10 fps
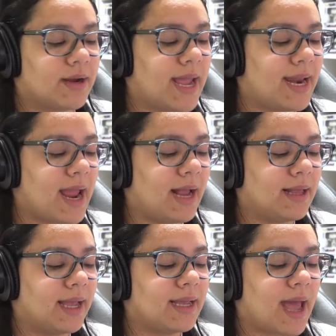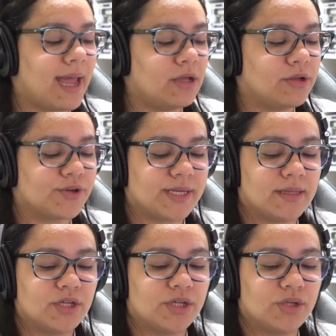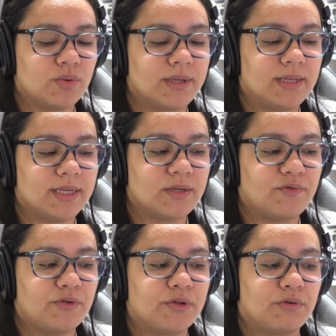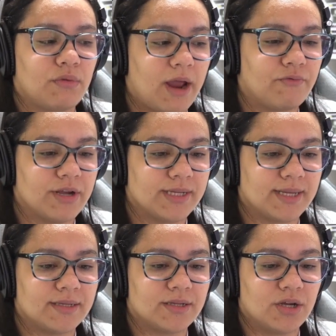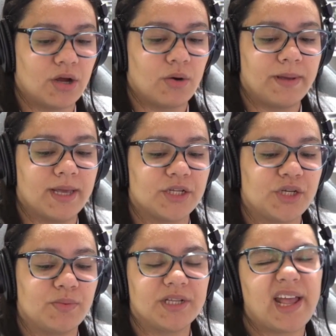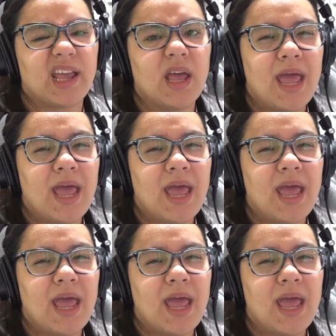And, I understand that she's doing this for the right reasons, you know, because she was like,